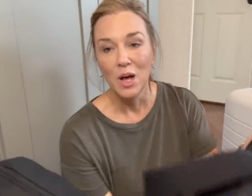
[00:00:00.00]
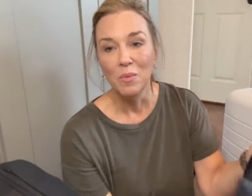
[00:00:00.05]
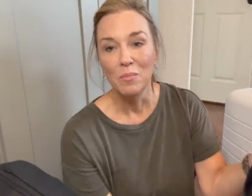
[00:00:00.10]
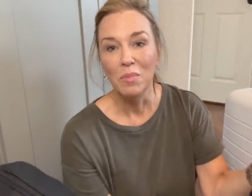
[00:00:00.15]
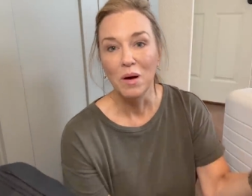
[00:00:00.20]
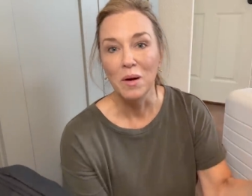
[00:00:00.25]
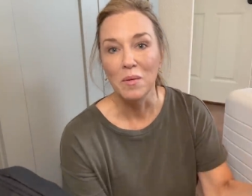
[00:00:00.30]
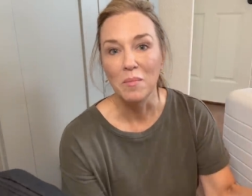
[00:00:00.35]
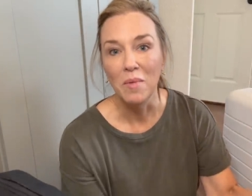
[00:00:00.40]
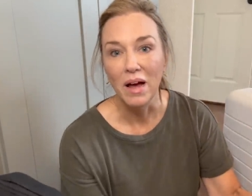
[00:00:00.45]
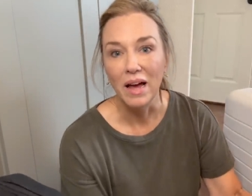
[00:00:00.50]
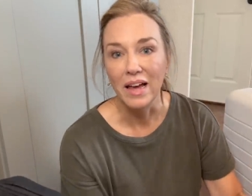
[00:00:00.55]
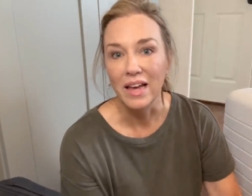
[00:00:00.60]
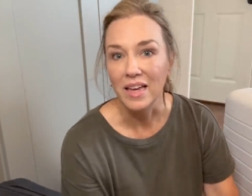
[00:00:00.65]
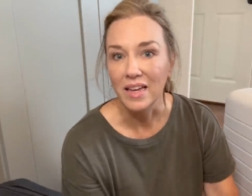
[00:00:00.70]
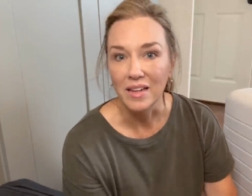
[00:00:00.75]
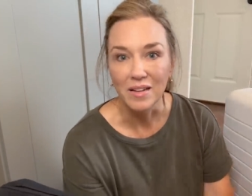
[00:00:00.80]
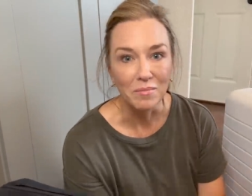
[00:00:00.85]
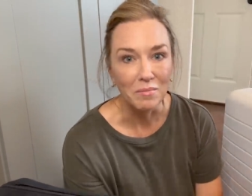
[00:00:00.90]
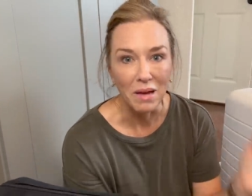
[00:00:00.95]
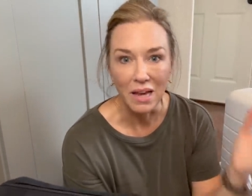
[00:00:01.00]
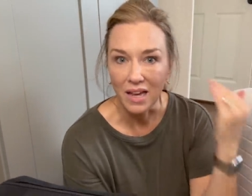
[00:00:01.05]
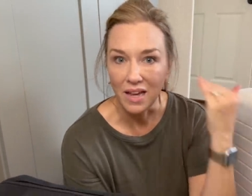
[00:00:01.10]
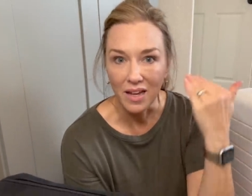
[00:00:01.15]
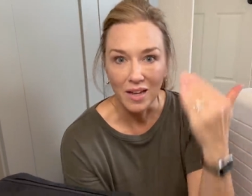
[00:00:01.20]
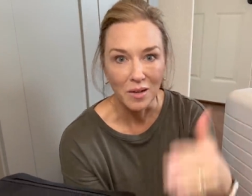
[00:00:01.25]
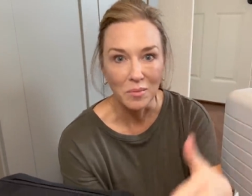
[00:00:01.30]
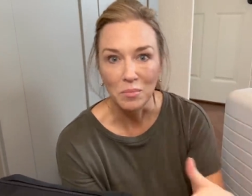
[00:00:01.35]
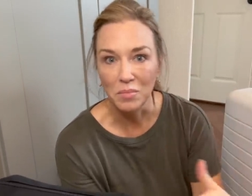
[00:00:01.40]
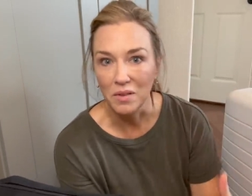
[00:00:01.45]
But my
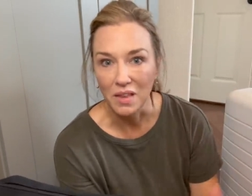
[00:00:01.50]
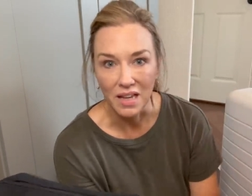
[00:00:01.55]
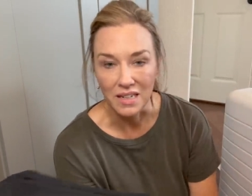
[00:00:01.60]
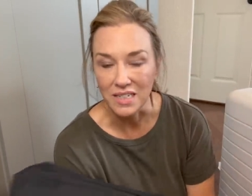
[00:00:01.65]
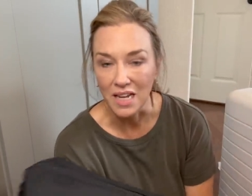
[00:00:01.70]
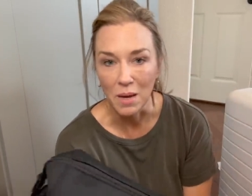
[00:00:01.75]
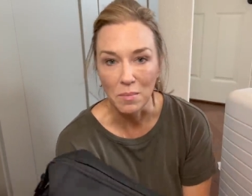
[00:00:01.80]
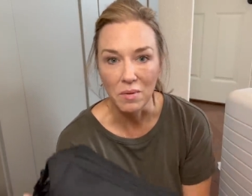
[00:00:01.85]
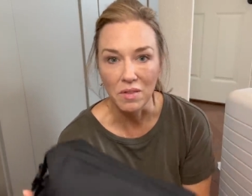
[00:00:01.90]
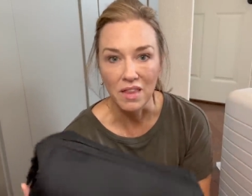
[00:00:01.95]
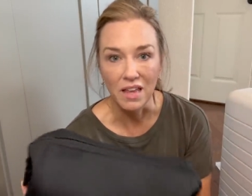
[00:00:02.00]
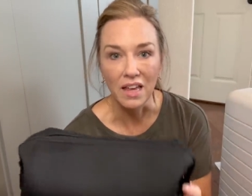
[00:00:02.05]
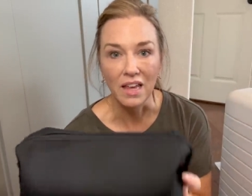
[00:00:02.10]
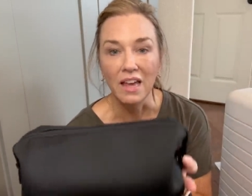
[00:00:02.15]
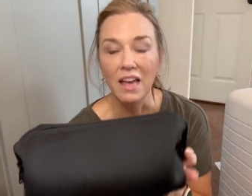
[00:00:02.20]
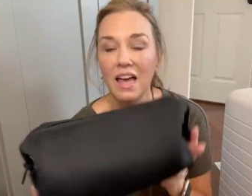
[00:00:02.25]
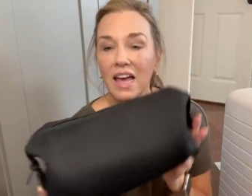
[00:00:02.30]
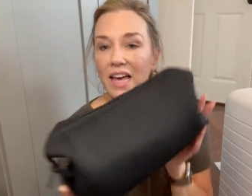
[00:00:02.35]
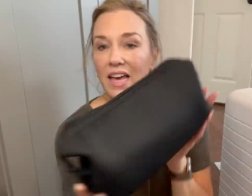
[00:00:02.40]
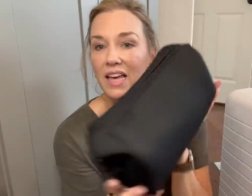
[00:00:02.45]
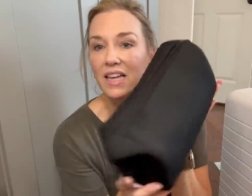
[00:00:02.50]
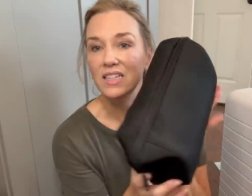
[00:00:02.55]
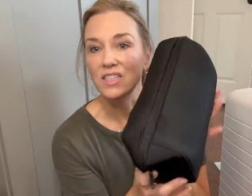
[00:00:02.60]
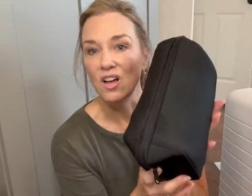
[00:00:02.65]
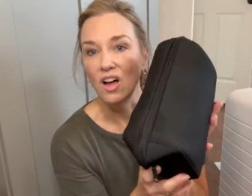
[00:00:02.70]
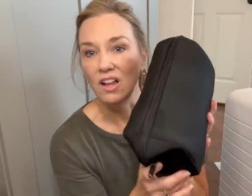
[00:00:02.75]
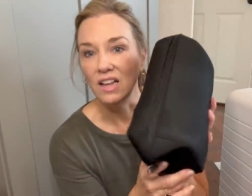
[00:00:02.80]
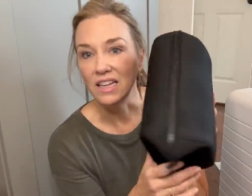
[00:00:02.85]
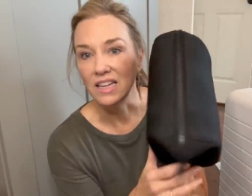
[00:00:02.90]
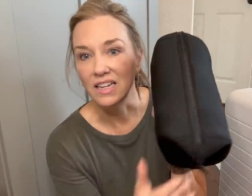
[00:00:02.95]
makeup, that type of thing, it's
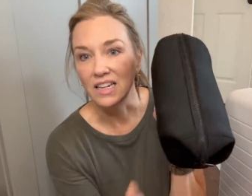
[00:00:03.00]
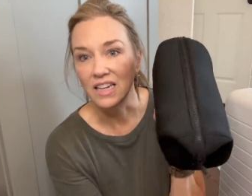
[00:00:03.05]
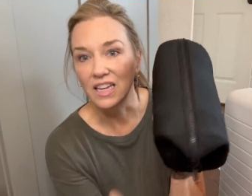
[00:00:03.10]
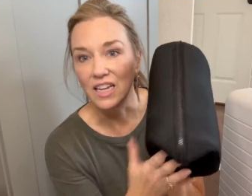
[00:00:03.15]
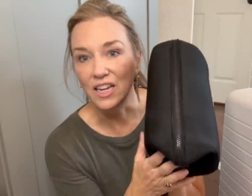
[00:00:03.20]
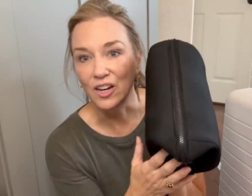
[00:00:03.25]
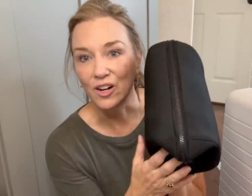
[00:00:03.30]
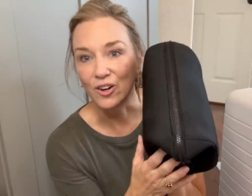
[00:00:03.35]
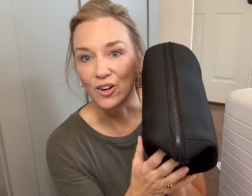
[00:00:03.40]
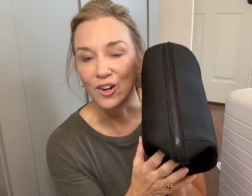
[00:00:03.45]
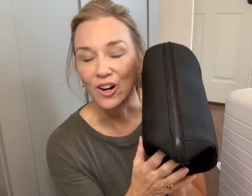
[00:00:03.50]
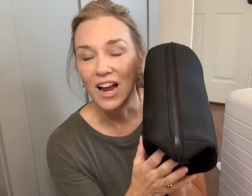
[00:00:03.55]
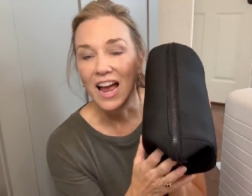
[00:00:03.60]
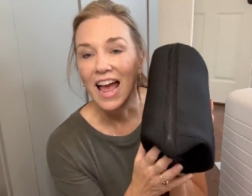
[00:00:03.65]
all in here.